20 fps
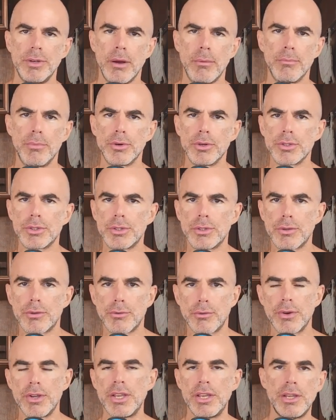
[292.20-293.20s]
numbers
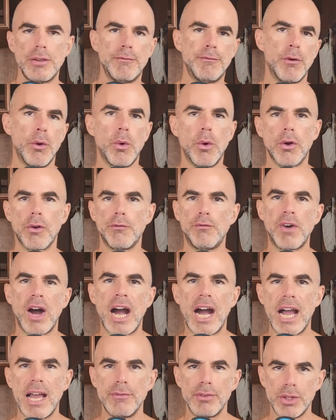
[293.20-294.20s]
3, 4,
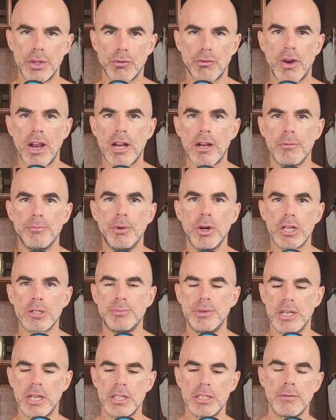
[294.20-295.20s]
5 in the record books
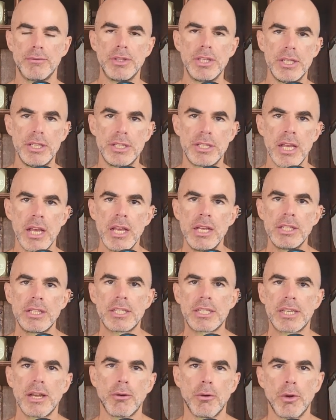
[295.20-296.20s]
because of these
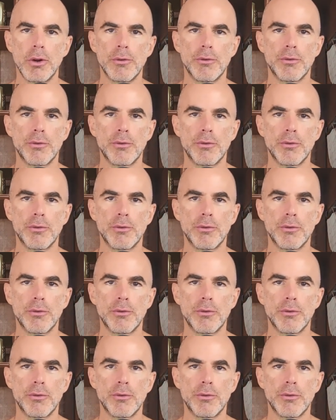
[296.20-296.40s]
steroid